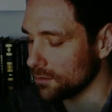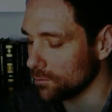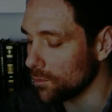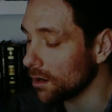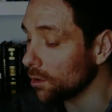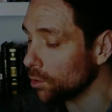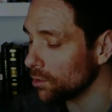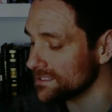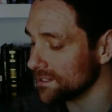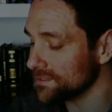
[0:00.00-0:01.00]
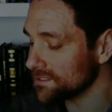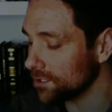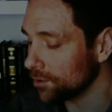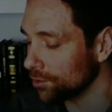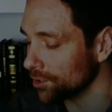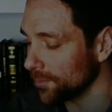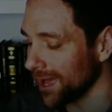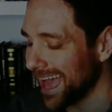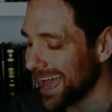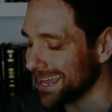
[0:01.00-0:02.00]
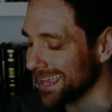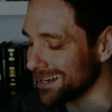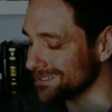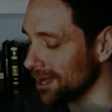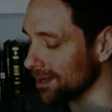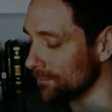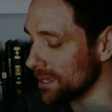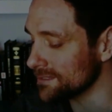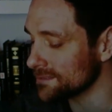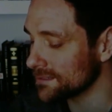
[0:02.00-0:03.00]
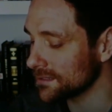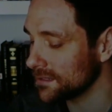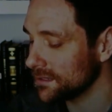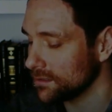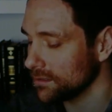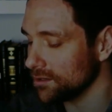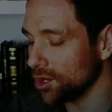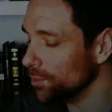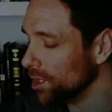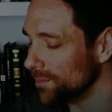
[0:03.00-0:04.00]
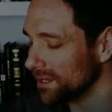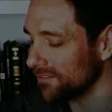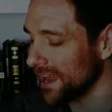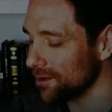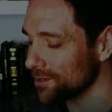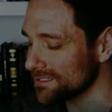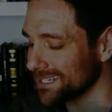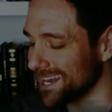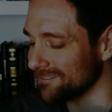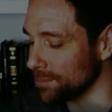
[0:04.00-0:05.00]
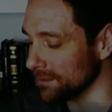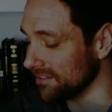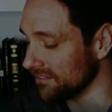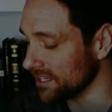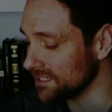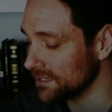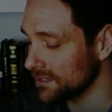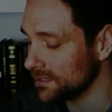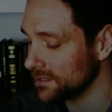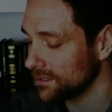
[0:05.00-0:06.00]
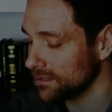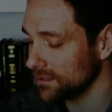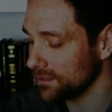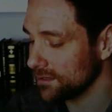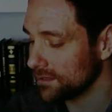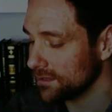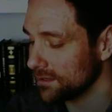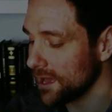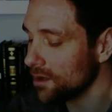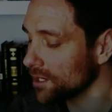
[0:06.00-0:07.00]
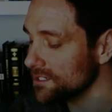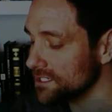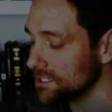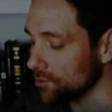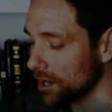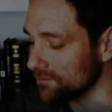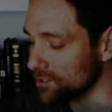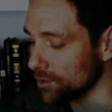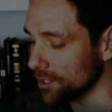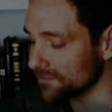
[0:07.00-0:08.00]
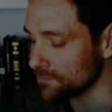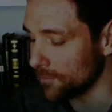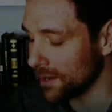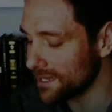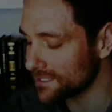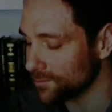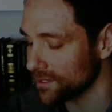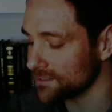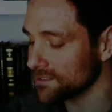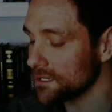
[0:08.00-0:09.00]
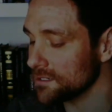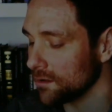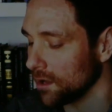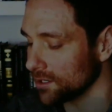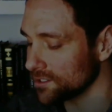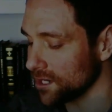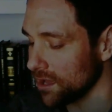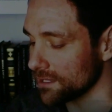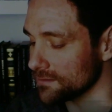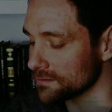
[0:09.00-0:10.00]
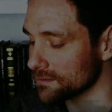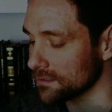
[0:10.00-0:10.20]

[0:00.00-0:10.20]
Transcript: While all is obscured by a hanging dark mist, no blooming flowers can ever be vivid. How can she derive joy from a place where the sun no longer shines?